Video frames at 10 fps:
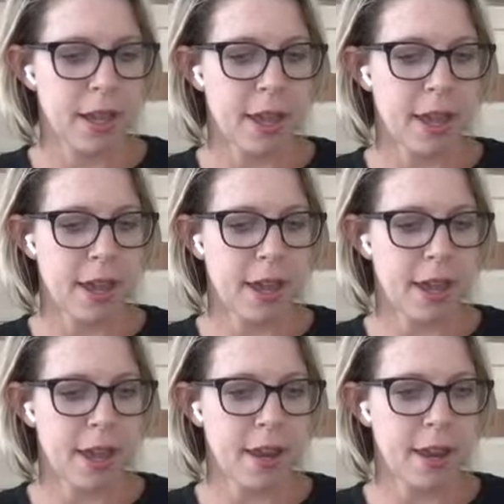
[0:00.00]

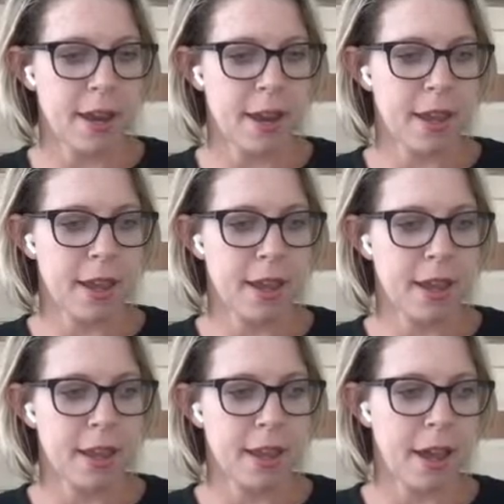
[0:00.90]
And
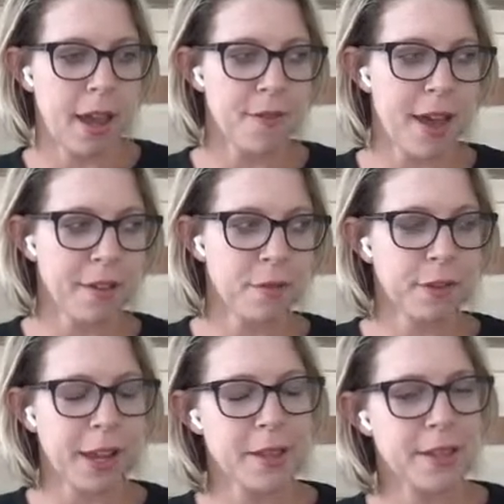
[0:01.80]
I've had
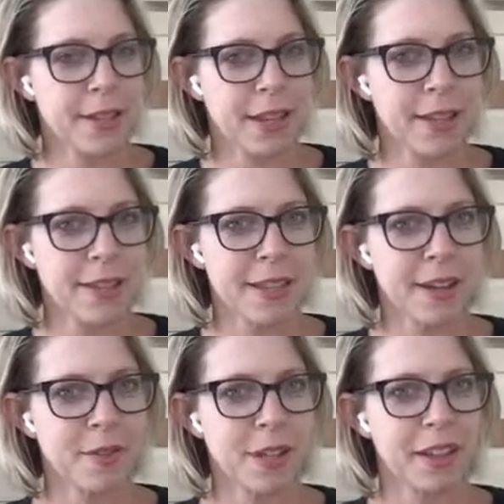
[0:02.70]
friends since
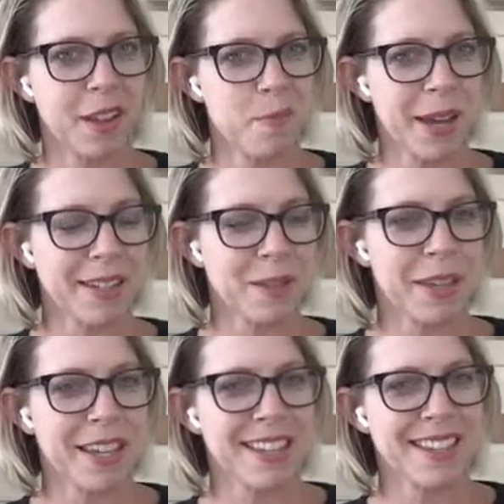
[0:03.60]
that have done
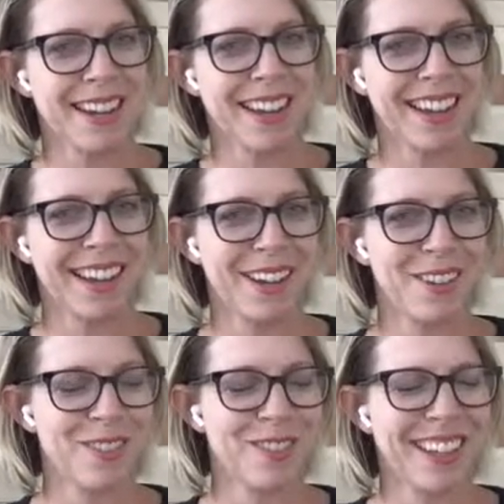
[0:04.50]
lumpectomies, and I kind
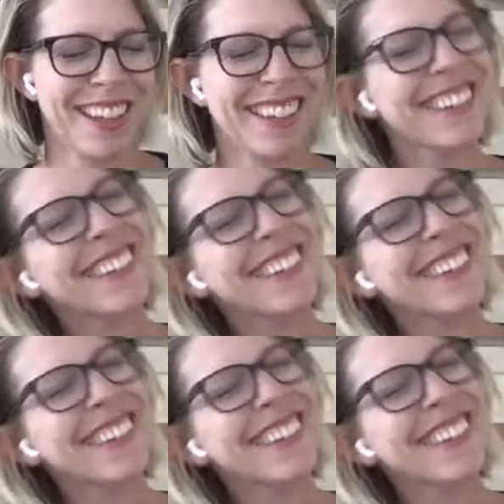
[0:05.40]
of think,